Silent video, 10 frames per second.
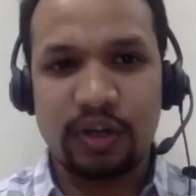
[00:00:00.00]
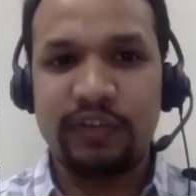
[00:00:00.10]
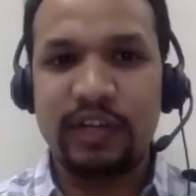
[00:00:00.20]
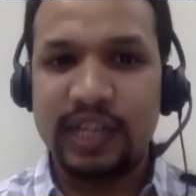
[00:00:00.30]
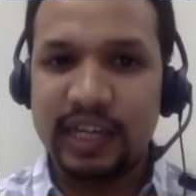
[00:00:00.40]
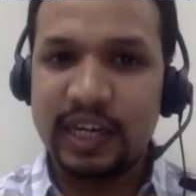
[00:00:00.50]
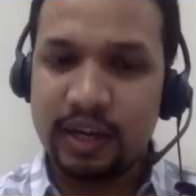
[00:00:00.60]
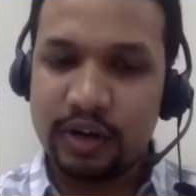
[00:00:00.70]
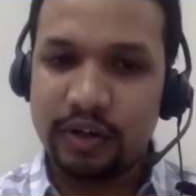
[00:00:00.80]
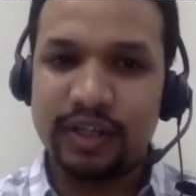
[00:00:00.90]
legal
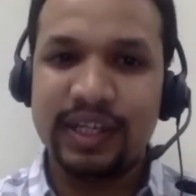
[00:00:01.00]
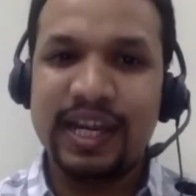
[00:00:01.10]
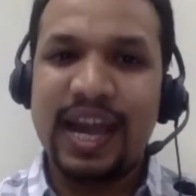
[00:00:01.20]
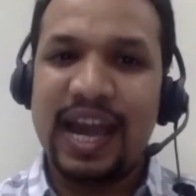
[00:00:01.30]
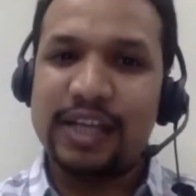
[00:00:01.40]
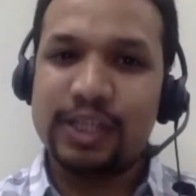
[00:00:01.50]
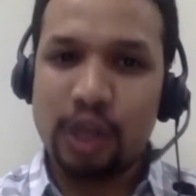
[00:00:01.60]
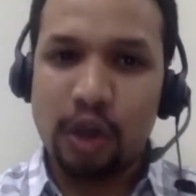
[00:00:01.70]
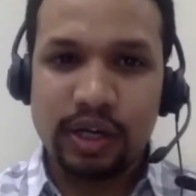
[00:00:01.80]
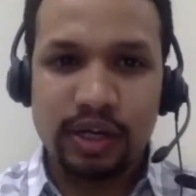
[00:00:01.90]
career as a
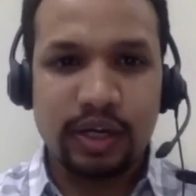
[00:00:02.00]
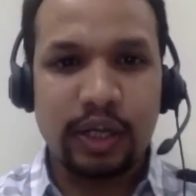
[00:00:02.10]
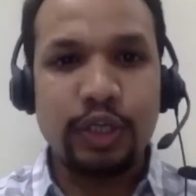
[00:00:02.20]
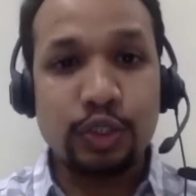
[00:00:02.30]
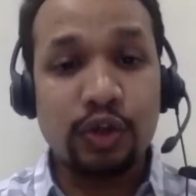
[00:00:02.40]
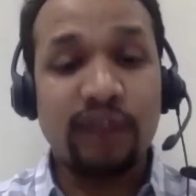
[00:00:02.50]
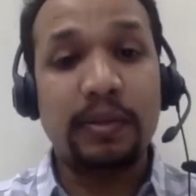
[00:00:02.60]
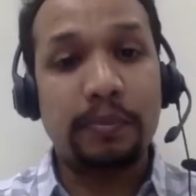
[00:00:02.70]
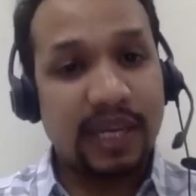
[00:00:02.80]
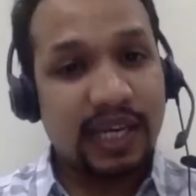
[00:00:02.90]
lawyer in two of
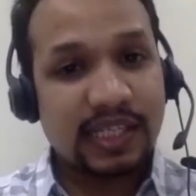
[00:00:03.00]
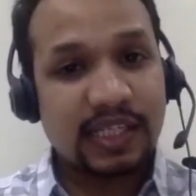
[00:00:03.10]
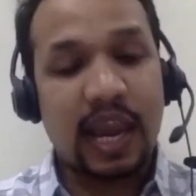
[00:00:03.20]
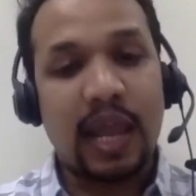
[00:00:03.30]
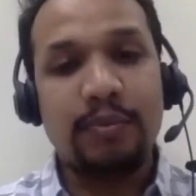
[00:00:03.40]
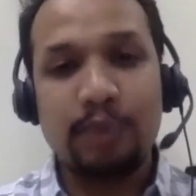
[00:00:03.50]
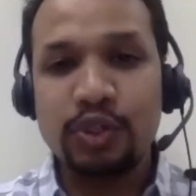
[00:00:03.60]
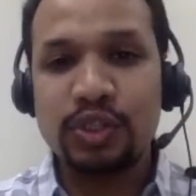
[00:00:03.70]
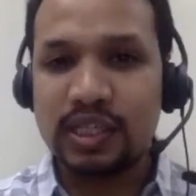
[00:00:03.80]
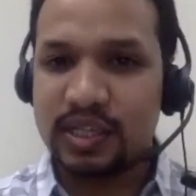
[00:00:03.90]
the biggest and
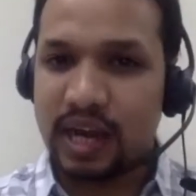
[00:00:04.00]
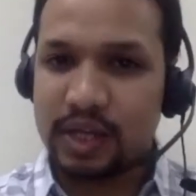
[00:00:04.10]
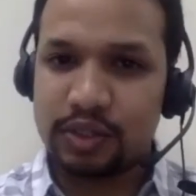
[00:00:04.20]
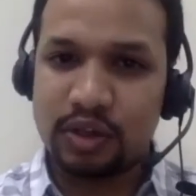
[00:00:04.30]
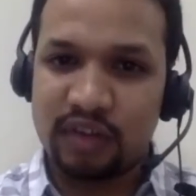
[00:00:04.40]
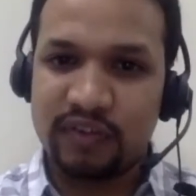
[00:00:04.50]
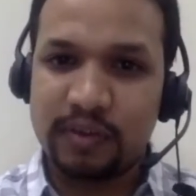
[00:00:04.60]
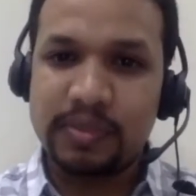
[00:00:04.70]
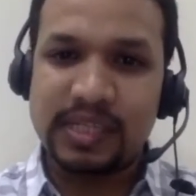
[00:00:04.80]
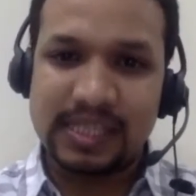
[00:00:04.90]
most international law
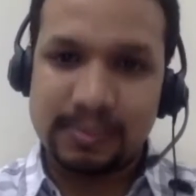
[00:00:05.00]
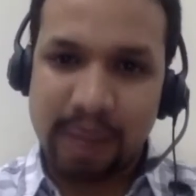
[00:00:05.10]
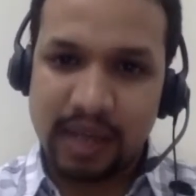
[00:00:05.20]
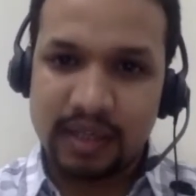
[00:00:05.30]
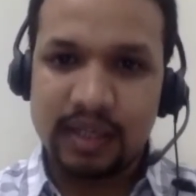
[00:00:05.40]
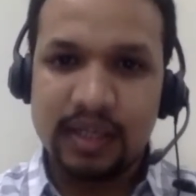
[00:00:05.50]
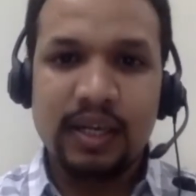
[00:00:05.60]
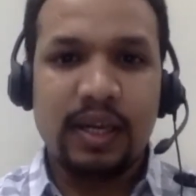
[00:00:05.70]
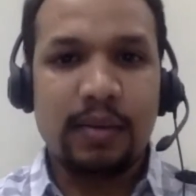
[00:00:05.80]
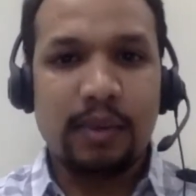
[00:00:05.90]
firms in Spain,
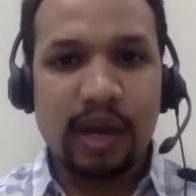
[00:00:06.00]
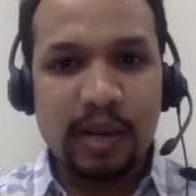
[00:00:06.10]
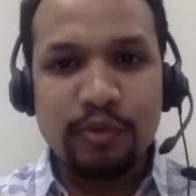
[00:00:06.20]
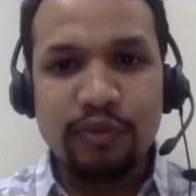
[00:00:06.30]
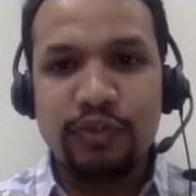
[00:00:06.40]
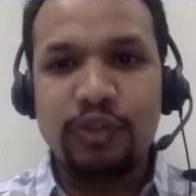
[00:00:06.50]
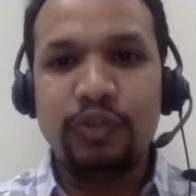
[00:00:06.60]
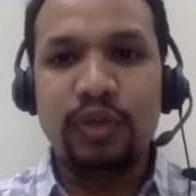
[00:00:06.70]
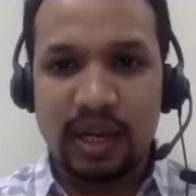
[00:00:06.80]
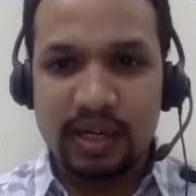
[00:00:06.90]
Amaya moved to
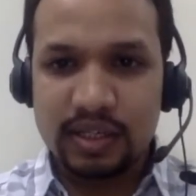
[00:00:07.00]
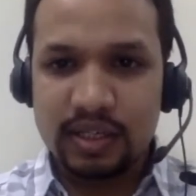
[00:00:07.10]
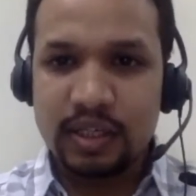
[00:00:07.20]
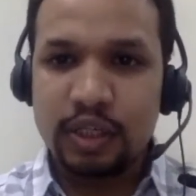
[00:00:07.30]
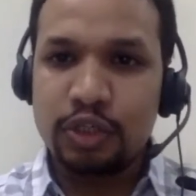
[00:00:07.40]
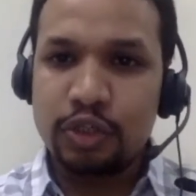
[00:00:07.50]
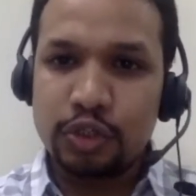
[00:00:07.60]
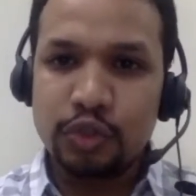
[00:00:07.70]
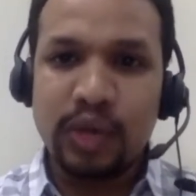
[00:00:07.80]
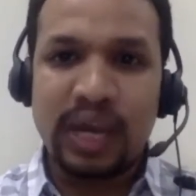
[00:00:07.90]
London to
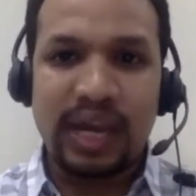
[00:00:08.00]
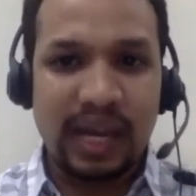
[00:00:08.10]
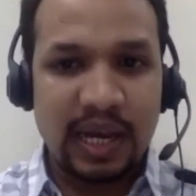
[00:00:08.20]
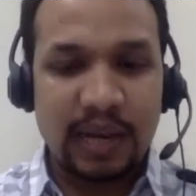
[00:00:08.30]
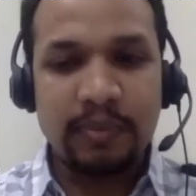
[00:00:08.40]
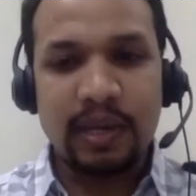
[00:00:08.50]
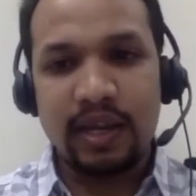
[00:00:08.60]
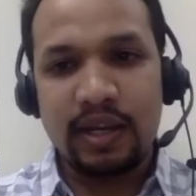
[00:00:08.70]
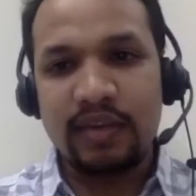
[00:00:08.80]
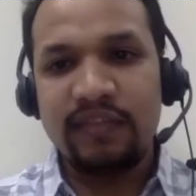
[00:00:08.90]
do an LLM
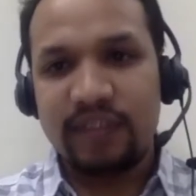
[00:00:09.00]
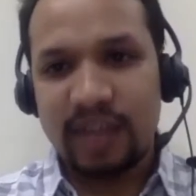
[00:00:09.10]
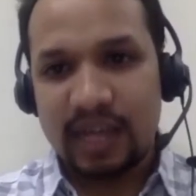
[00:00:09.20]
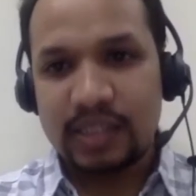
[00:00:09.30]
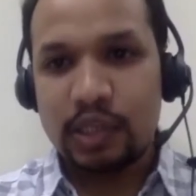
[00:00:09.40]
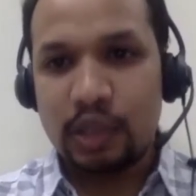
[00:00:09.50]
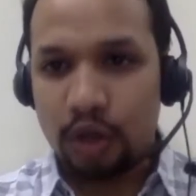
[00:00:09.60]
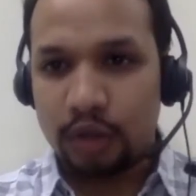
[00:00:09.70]
in finance law,